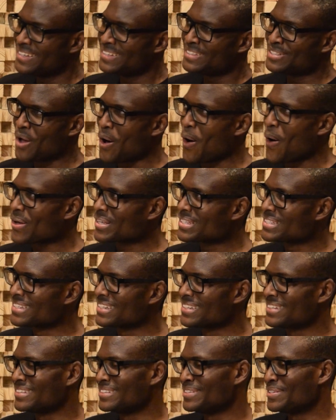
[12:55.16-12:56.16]
talks
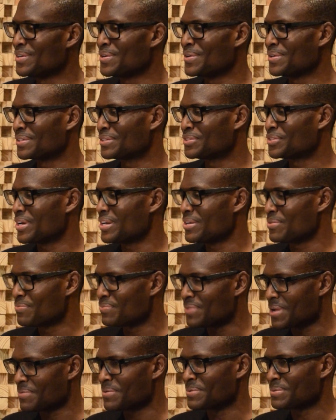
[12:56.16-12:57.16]
and, try to
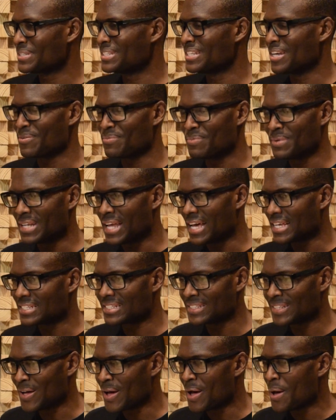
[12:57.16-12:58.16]
fluff up stuff. But
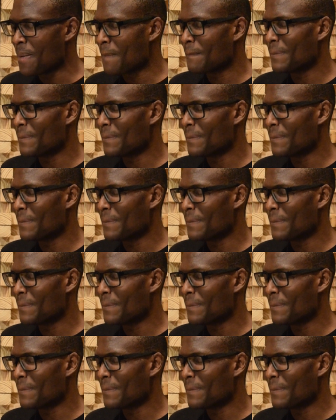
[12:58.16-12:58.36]
that's not.